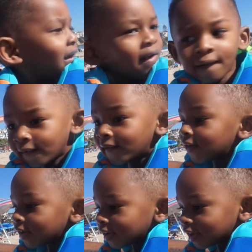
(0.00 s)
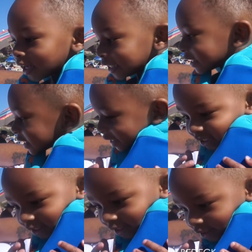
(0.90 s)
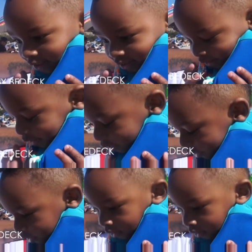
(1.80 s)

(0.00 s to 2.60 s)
You can play in the sand right here though. You been playing the sand?